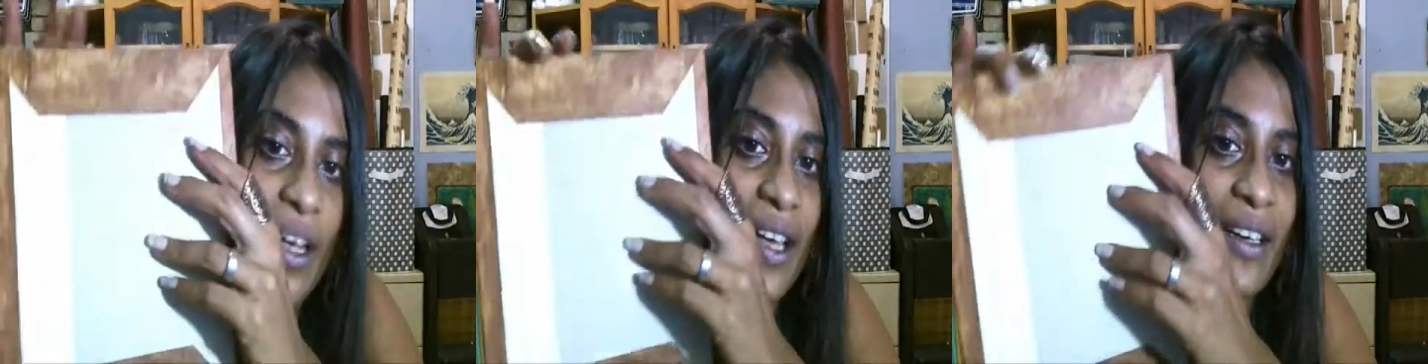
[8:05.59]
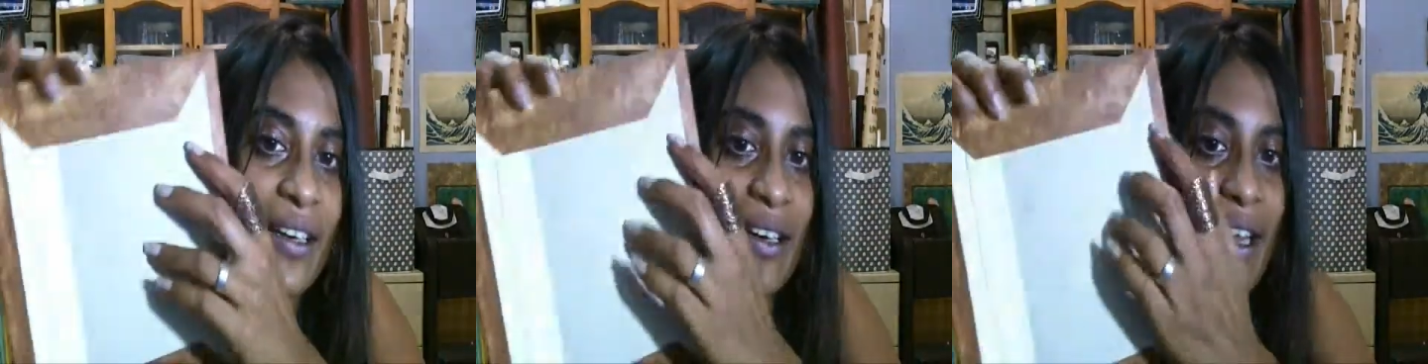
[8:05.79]

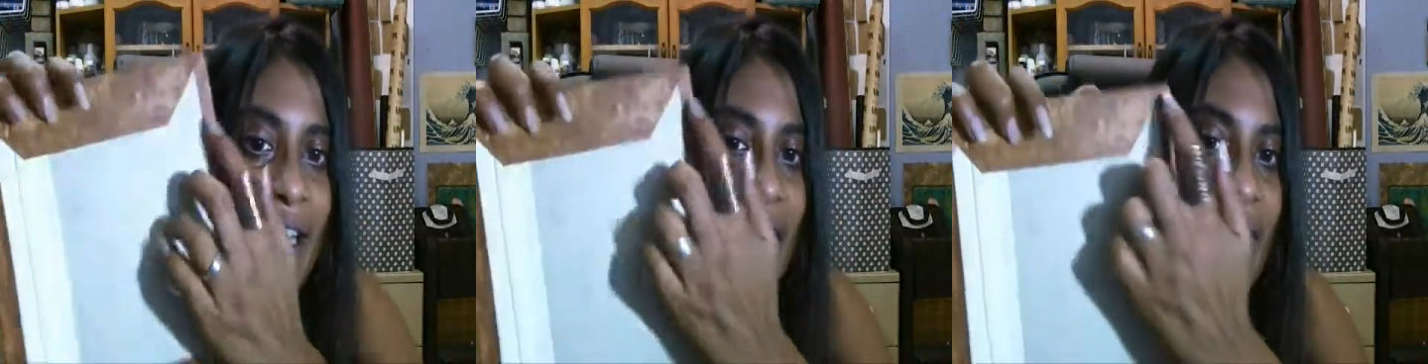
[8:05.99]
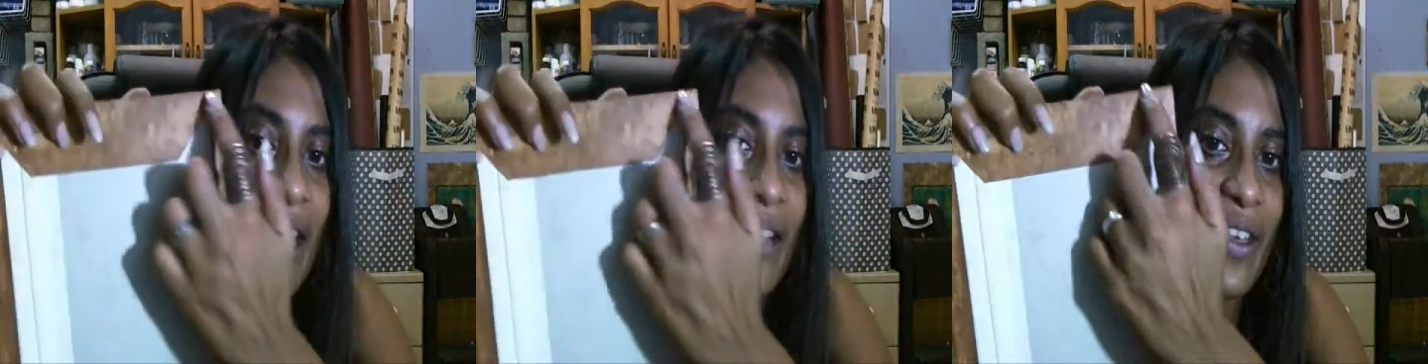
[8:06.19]

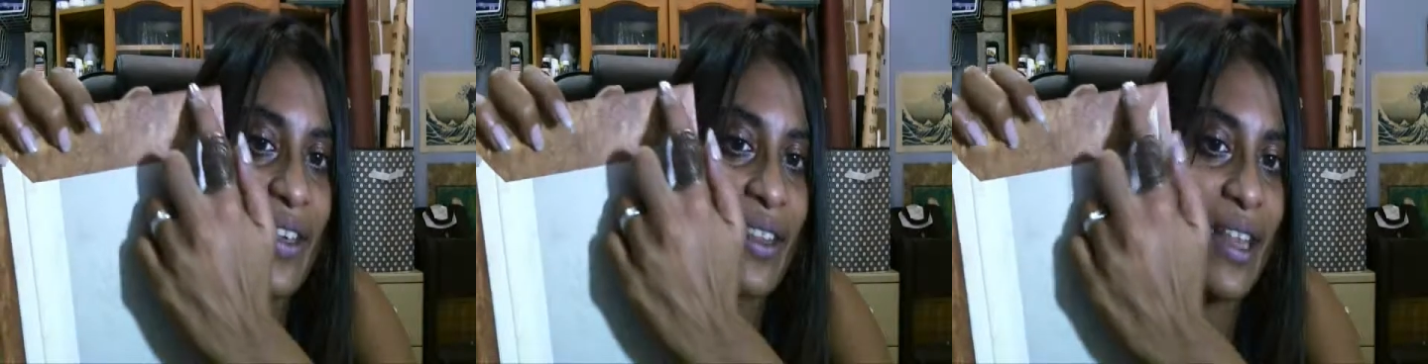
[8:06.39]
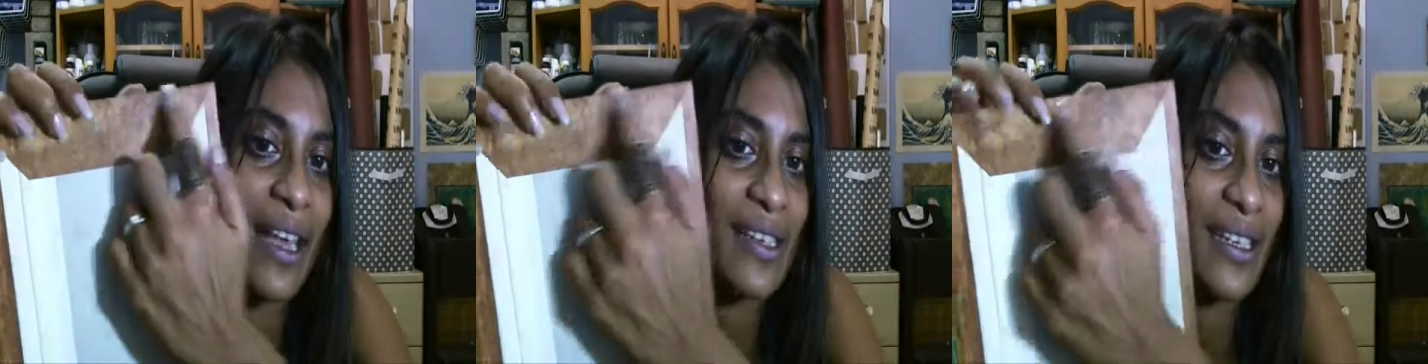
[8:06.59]
And
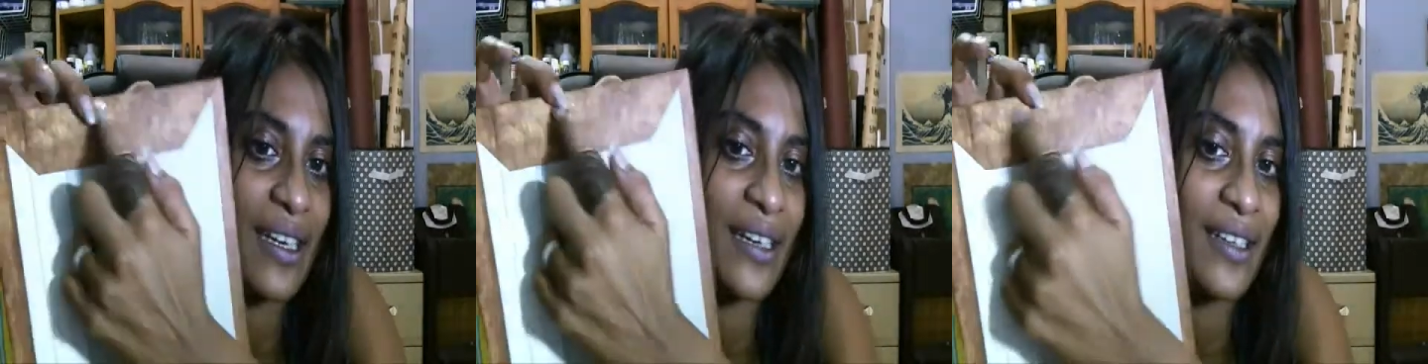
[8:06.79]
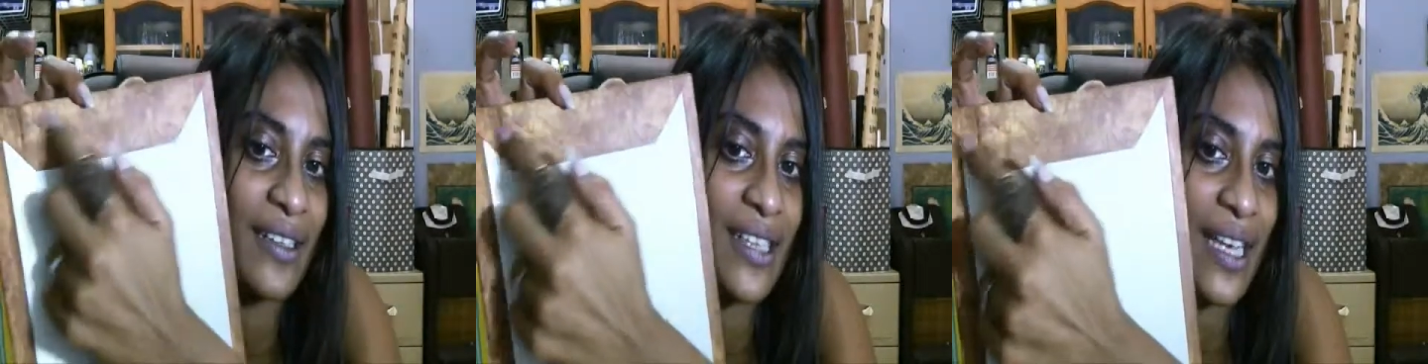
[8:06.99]
having that
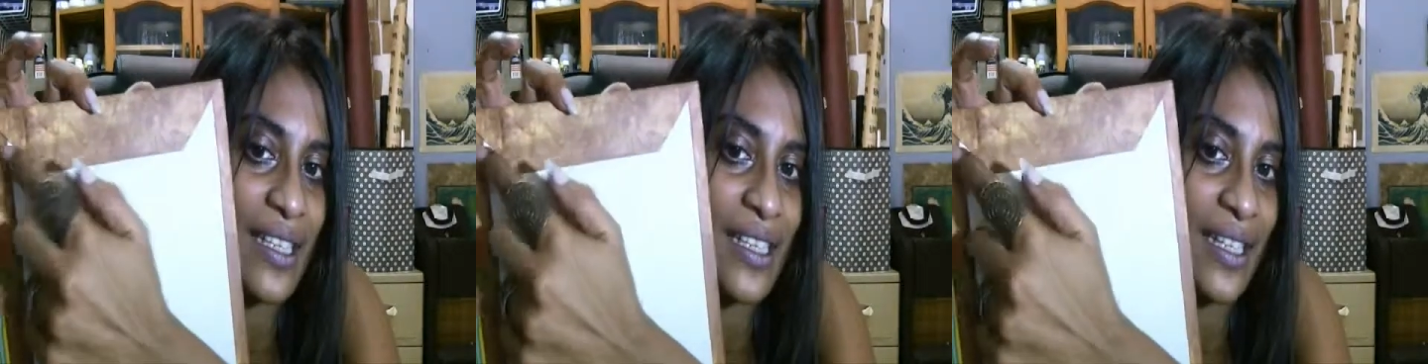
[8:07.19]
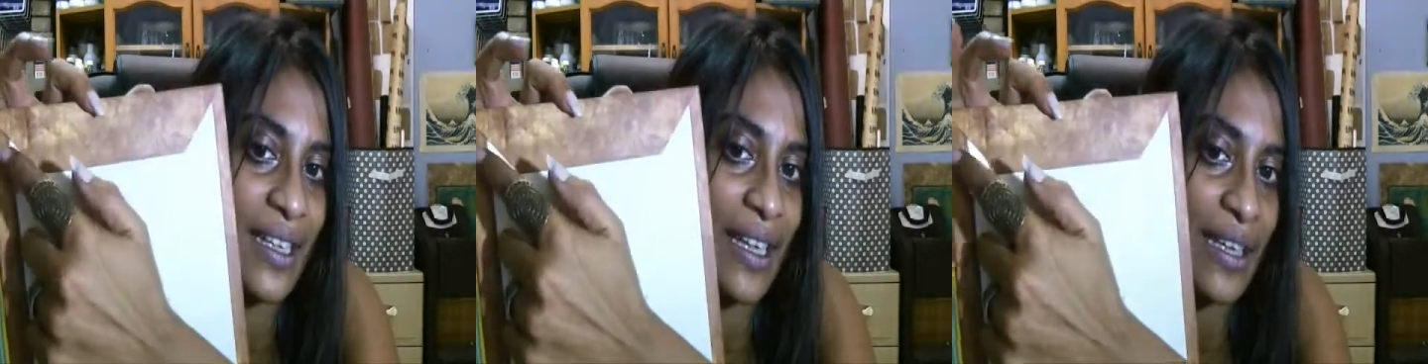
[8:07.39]
and
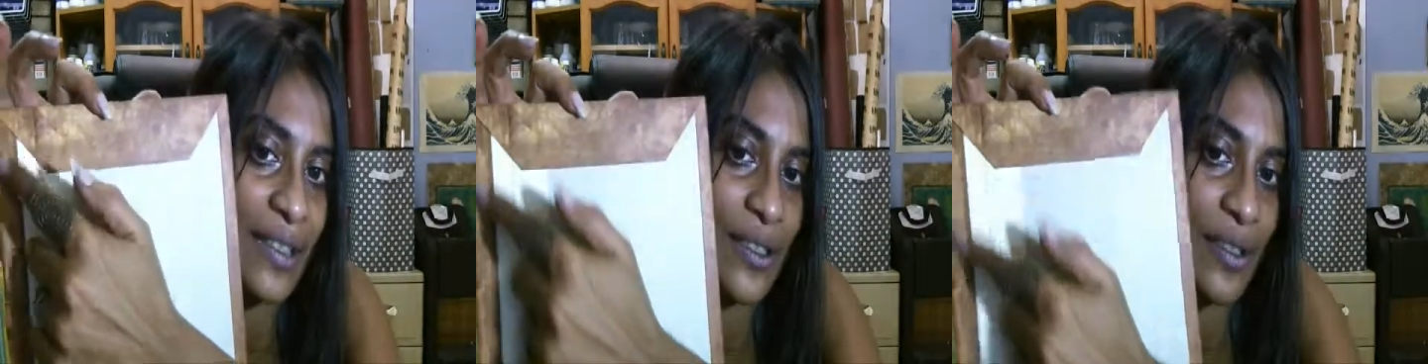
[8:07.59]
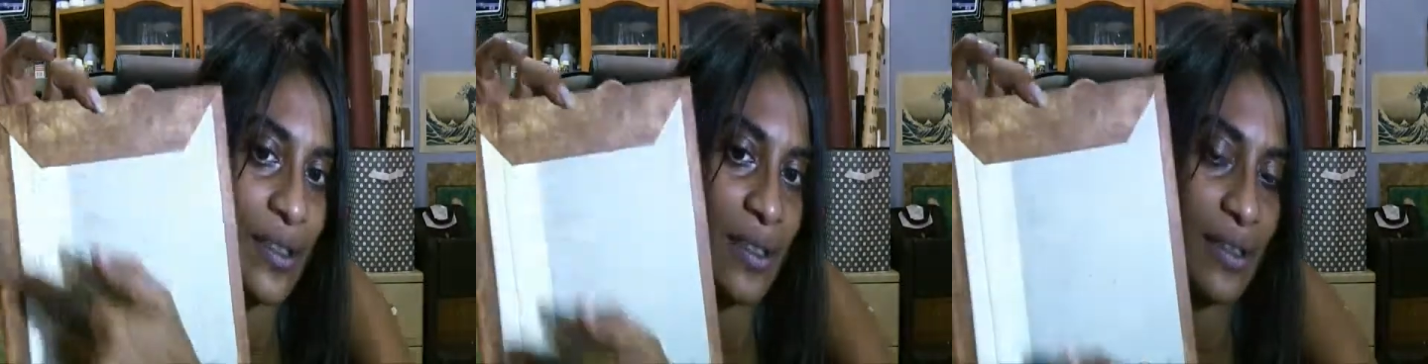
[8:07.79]
attaching
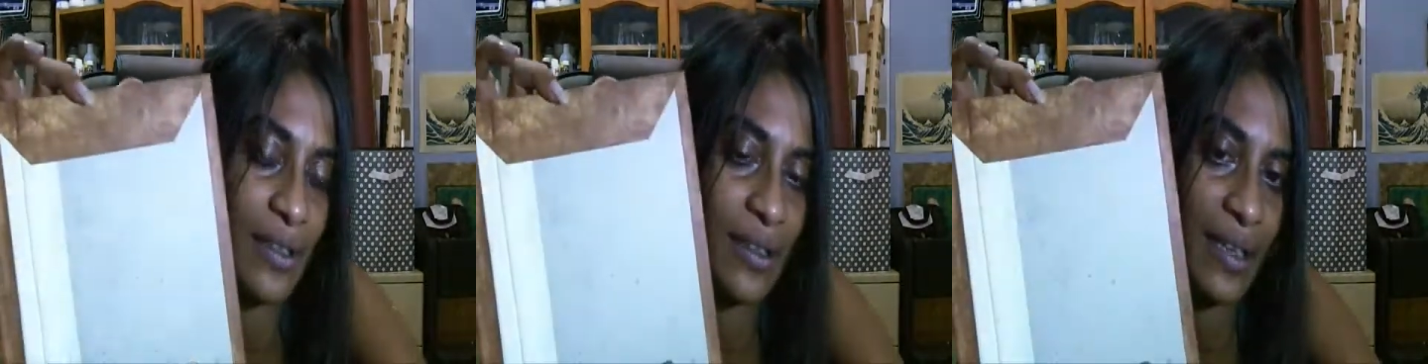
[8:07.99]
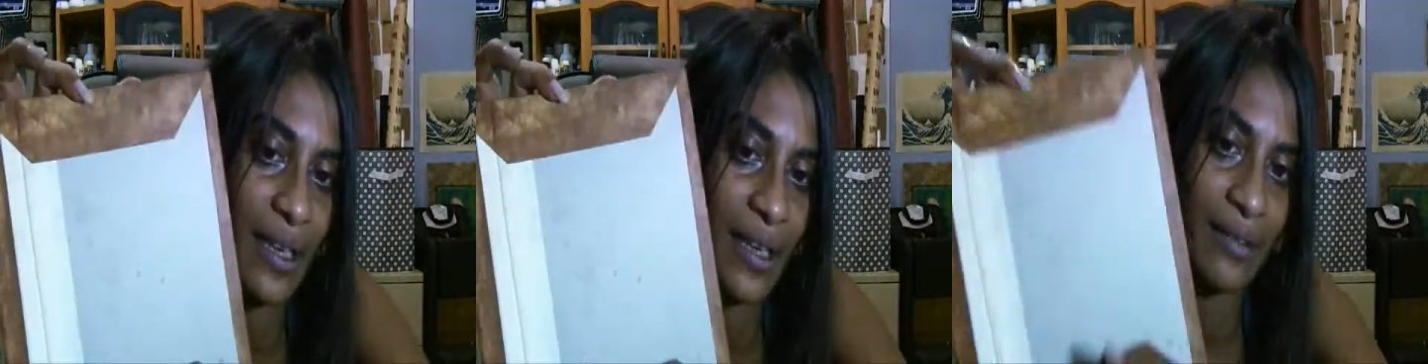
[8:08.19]
that to
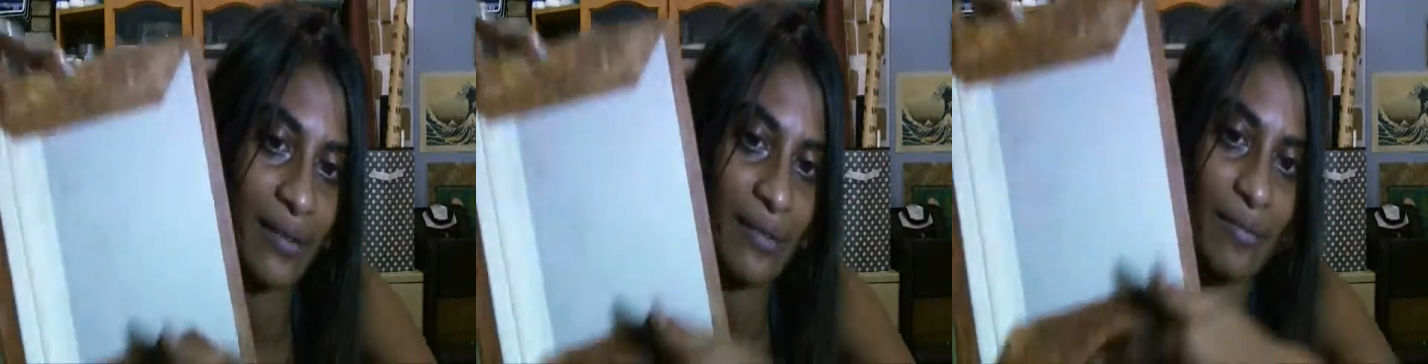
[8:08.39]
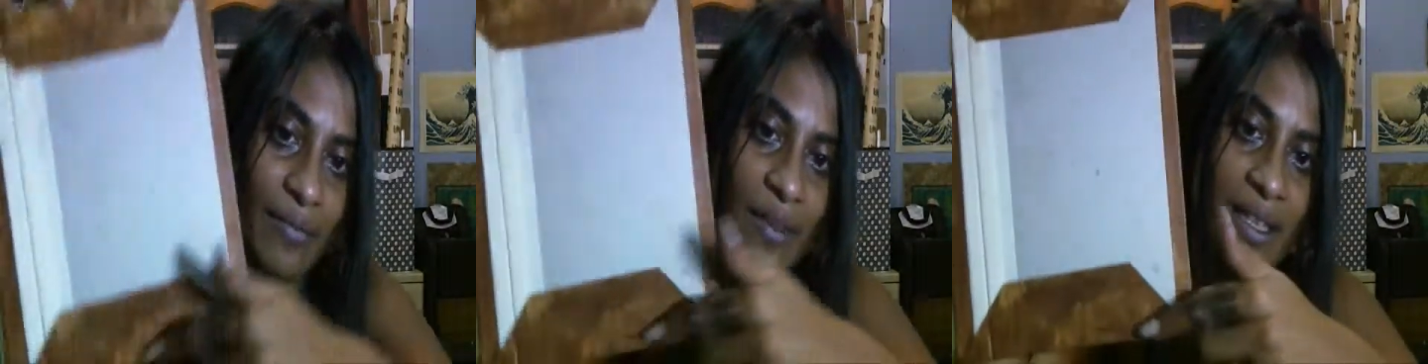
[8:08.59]

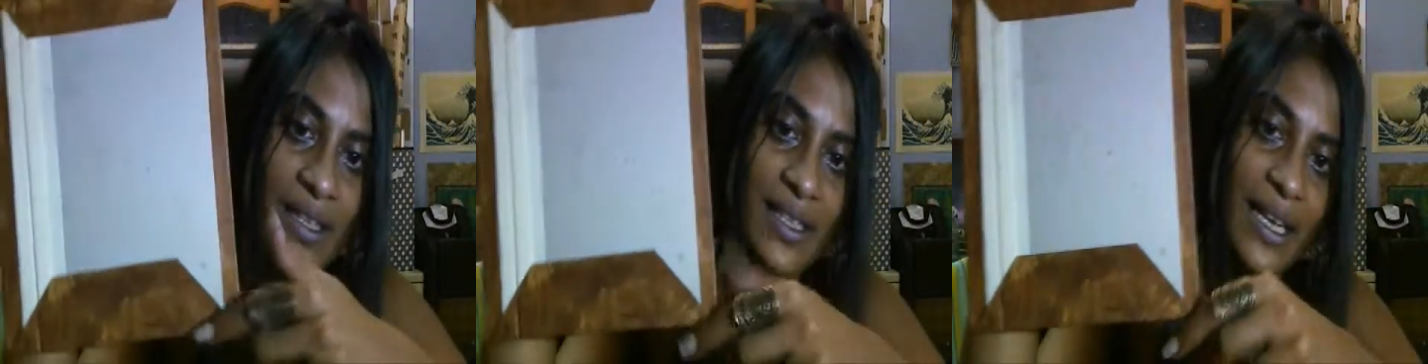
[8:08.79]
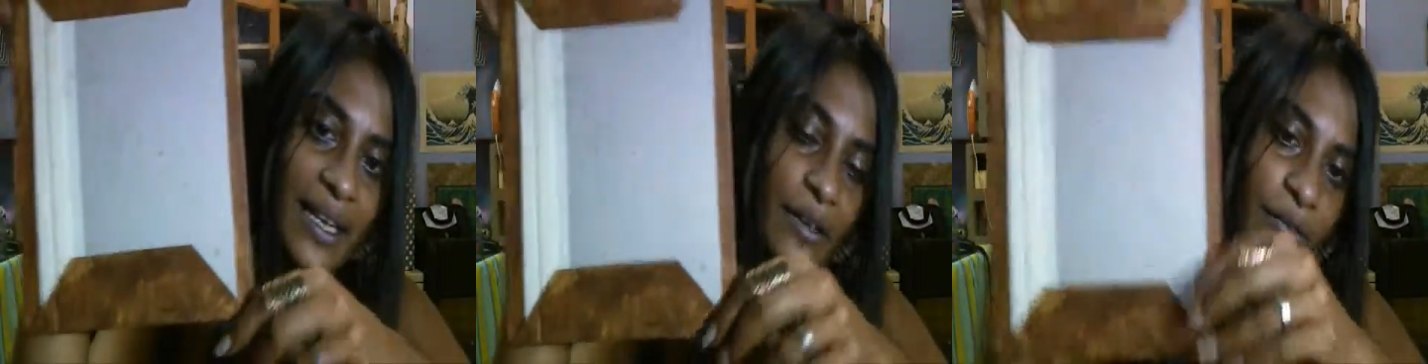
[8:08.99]
the
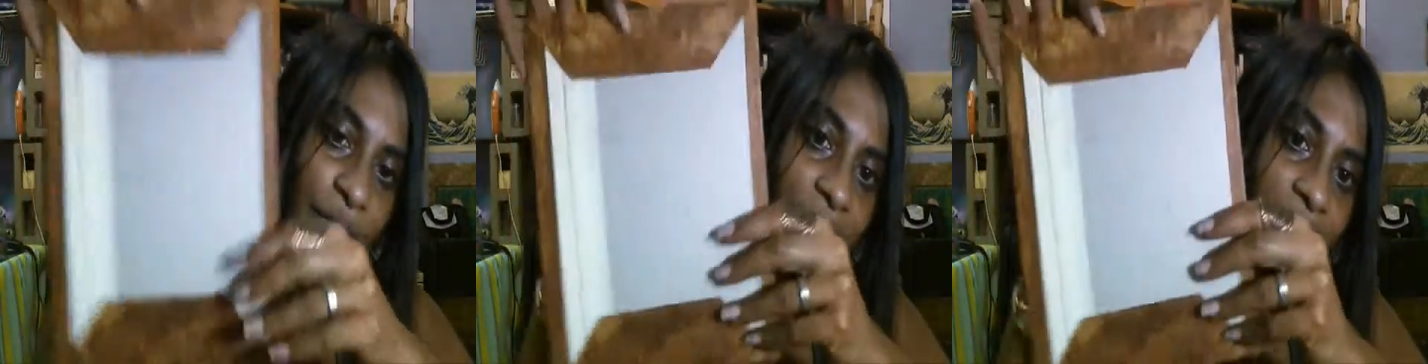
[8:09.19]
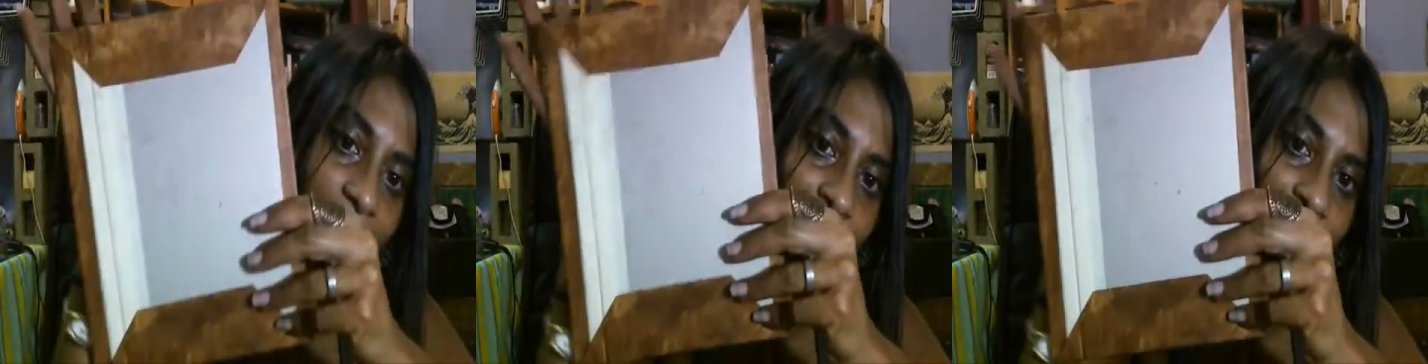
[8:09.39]
side of it,